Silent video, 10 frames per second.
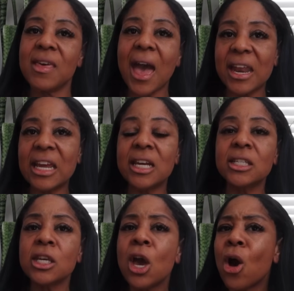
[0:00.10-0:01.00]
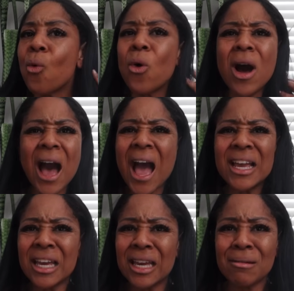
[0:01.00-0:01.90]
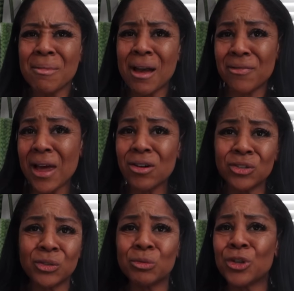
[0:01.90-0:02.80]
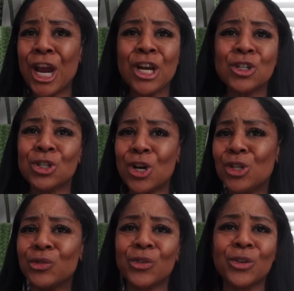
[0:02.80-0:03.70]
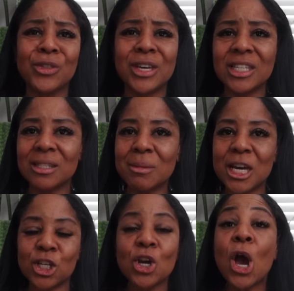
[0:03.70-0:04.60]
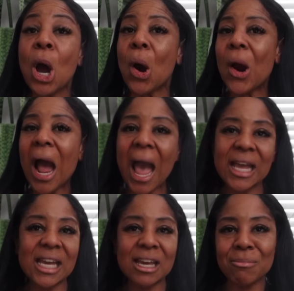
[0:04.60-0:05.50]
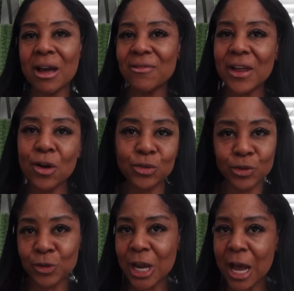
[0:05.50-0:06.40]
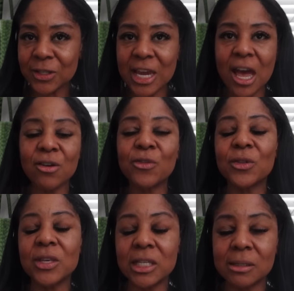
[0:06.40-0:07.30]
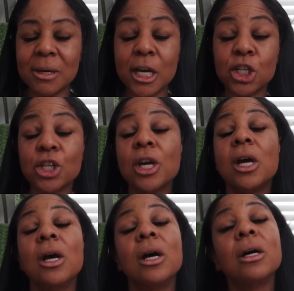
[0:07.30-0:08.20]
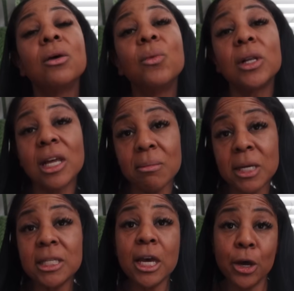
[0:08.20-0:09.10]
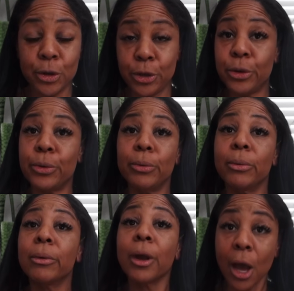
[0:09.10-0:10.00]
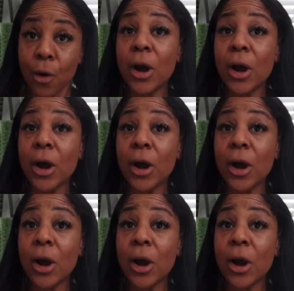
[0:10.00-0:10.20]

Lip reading: that is, well, I can get my flowers from Trader Joe's for this much, or I can get my flowers from downtown for this much. Well, let me tell you, go